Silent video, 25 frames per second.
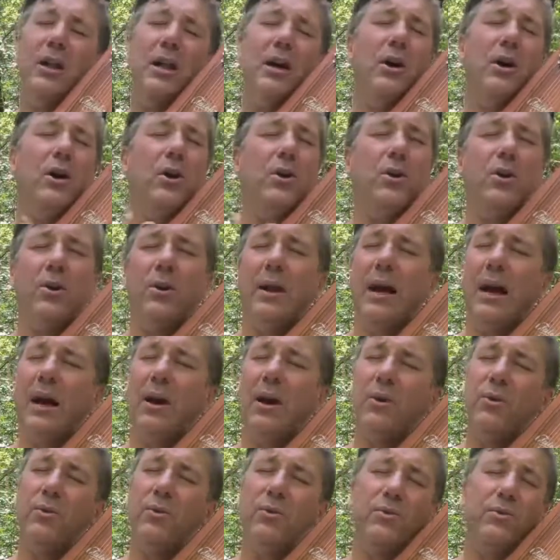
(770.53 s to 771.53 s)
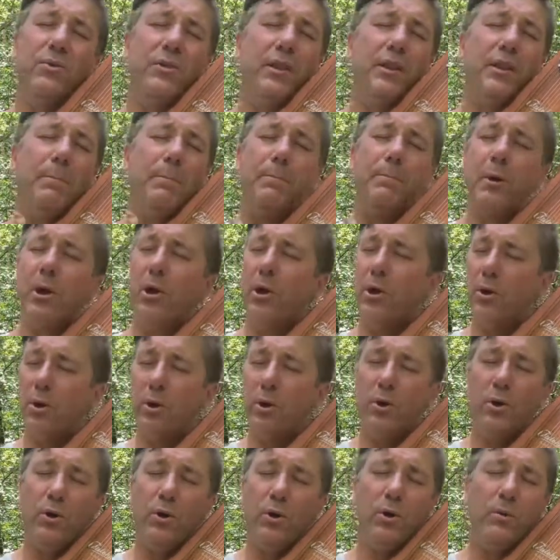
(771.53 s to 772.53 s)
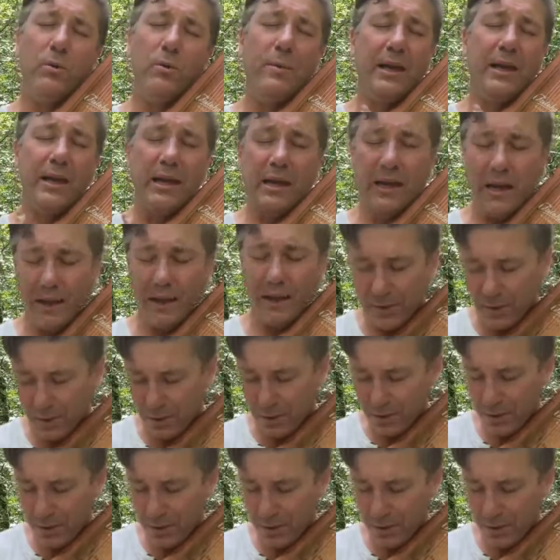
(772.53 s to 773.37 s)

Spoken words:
around the blooming heather.